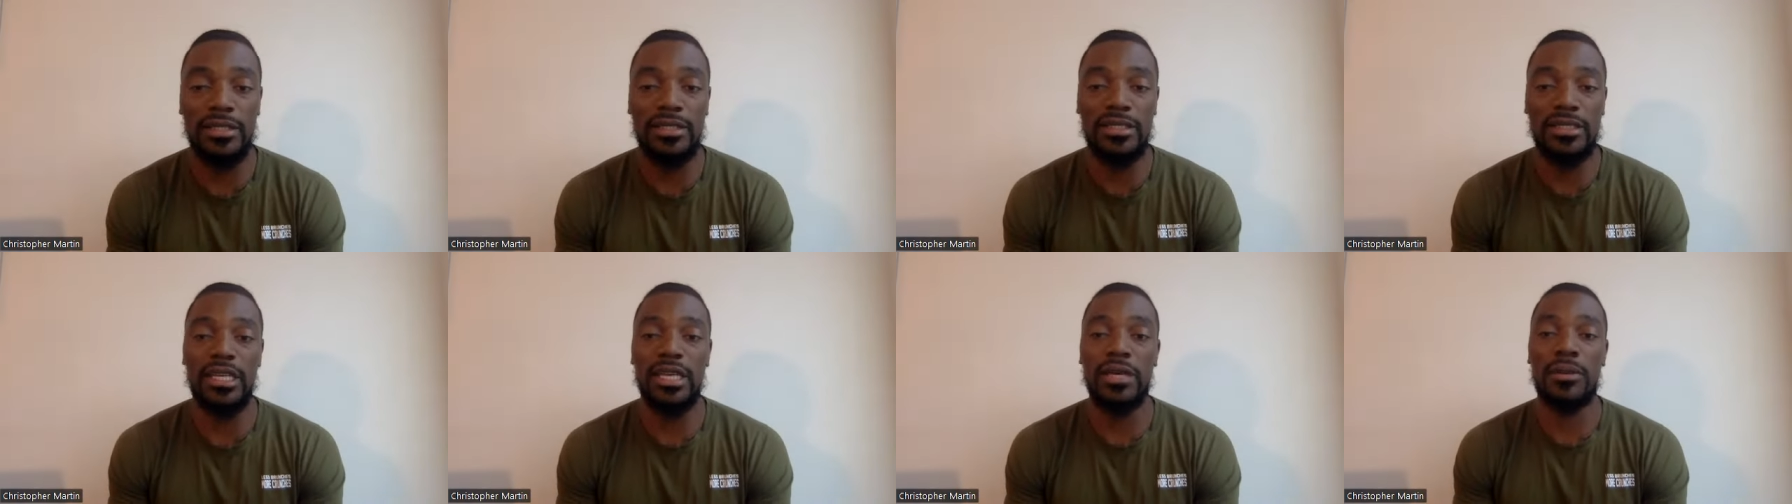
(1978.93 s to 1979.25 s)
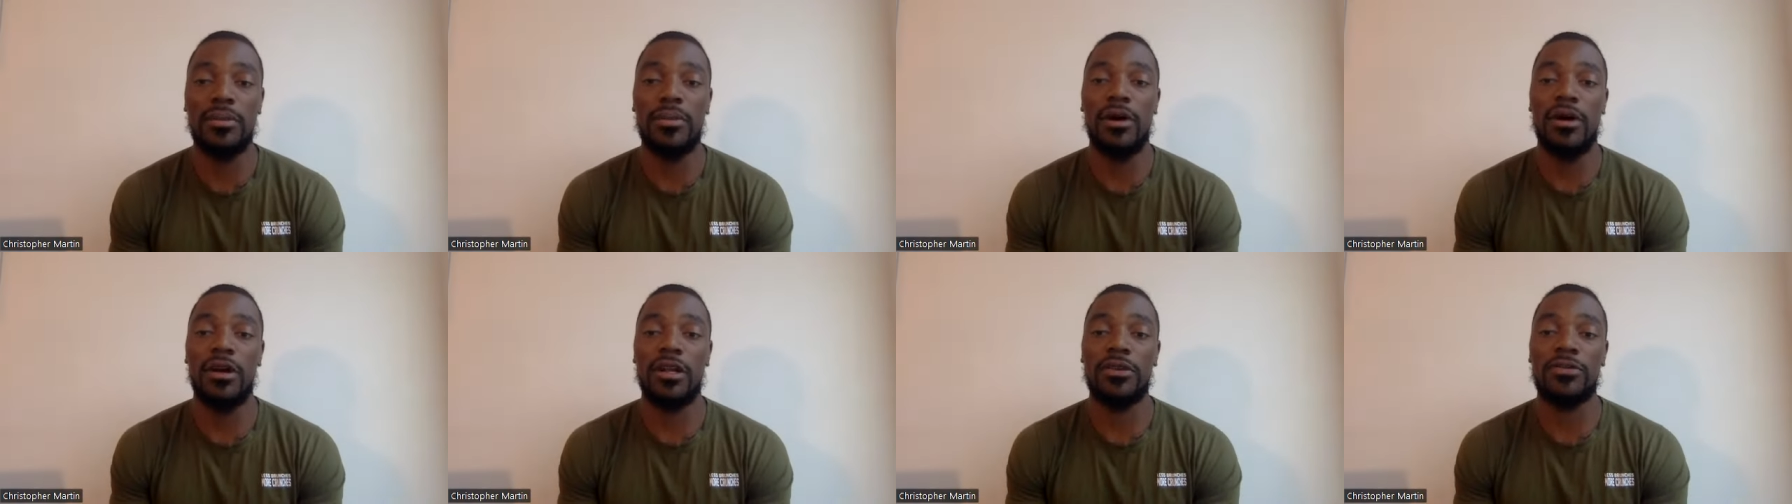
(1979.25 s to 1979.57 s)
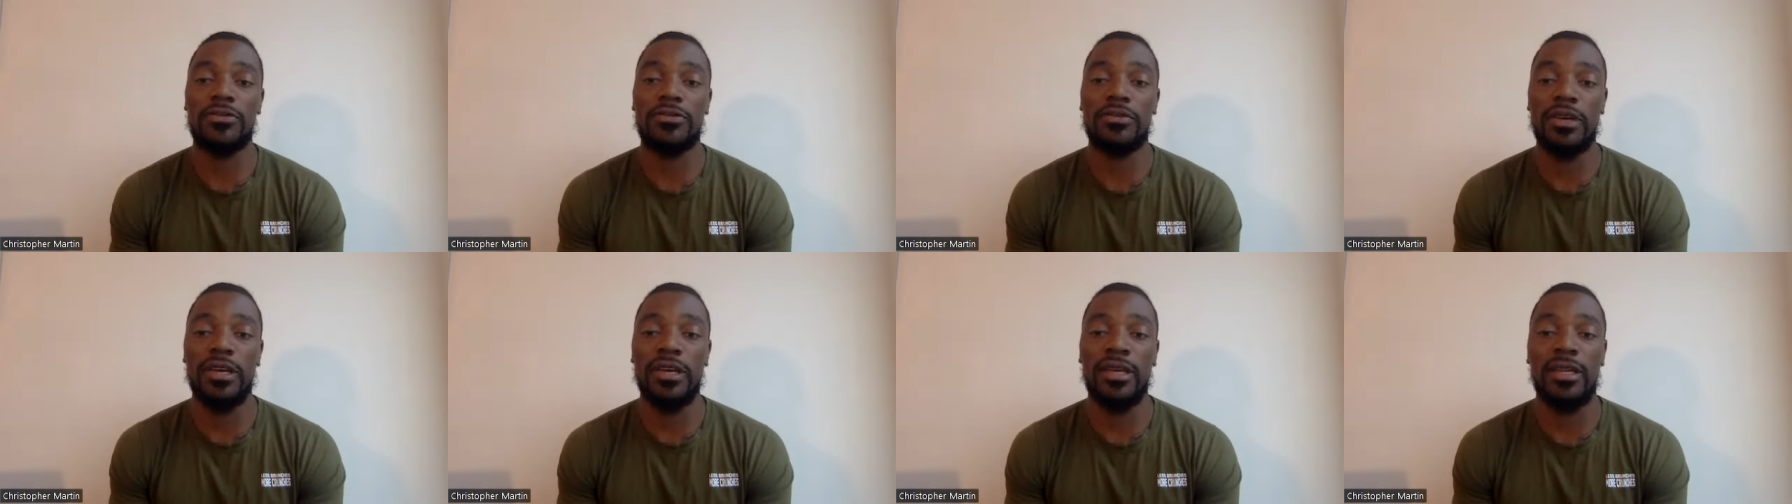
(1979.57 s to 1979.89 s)
C Marty
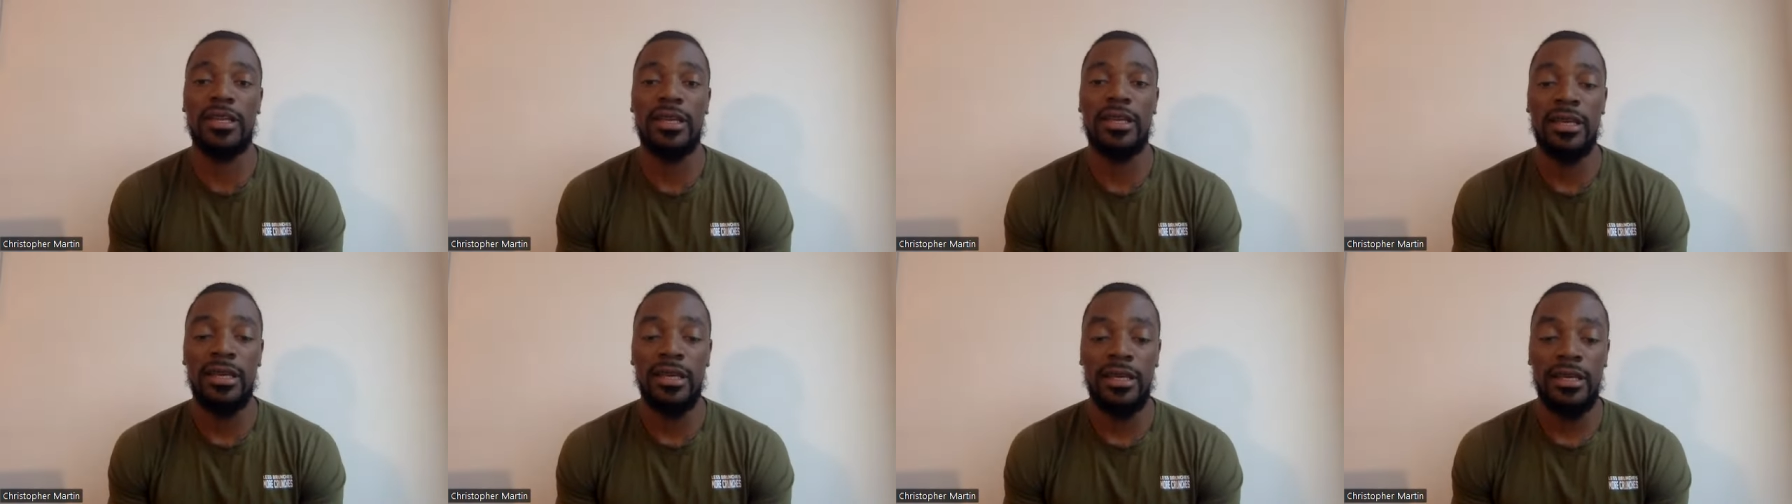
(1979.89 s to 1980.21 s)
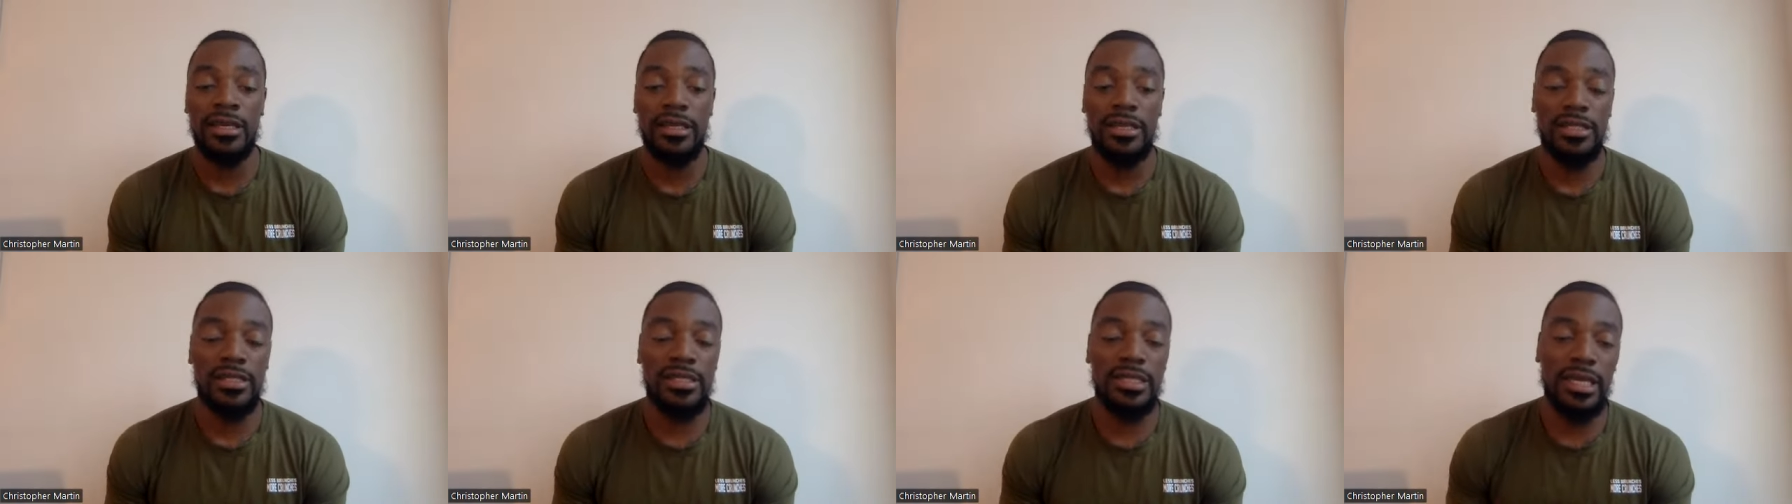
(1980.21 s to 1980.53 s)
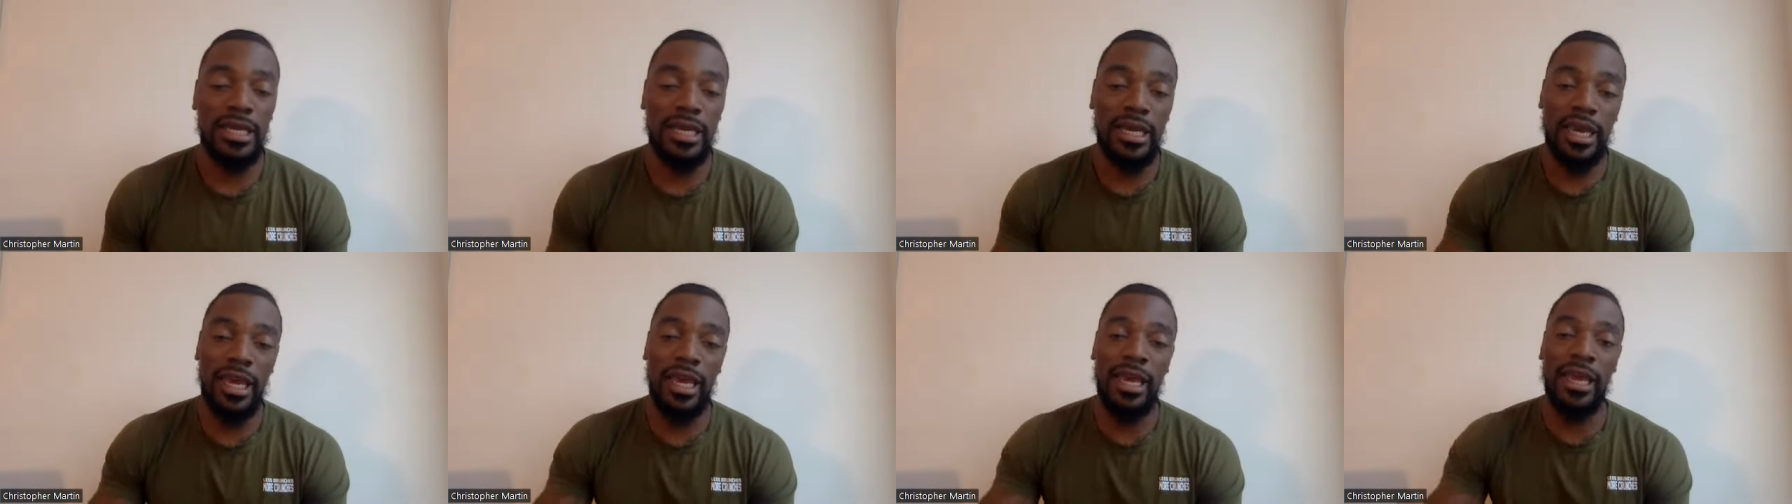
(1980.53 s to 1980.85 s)
Fit,
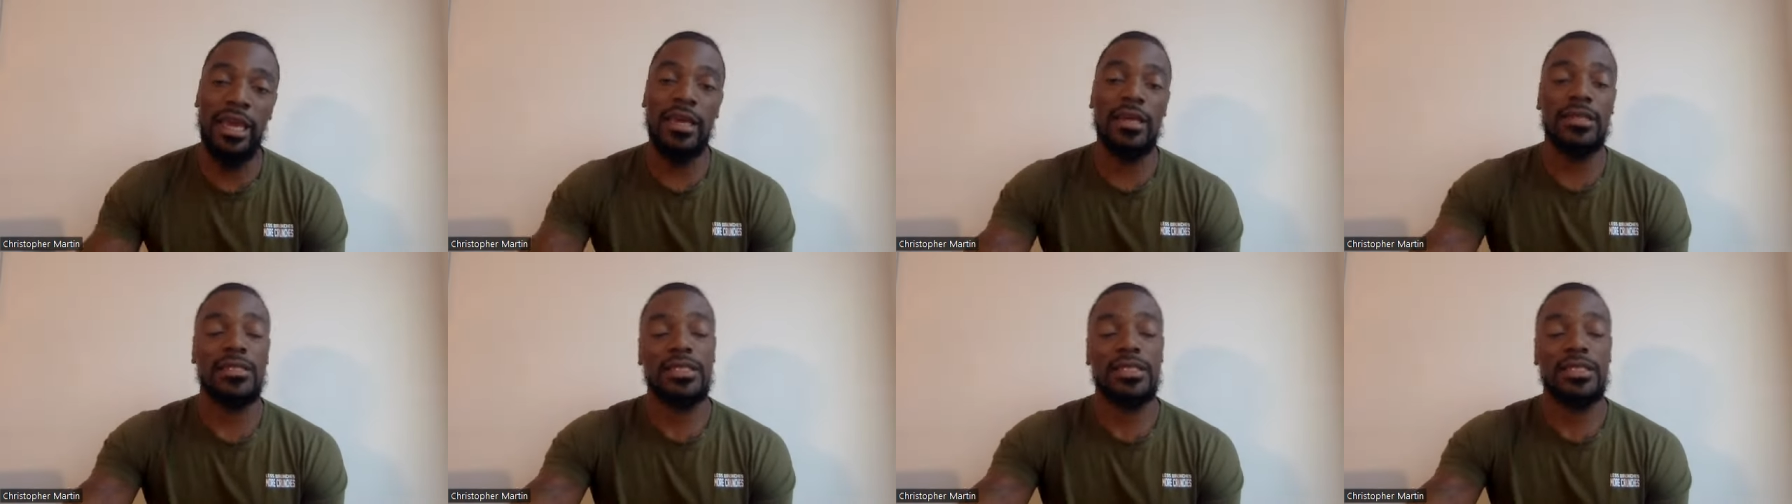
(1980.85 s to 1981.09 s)
C A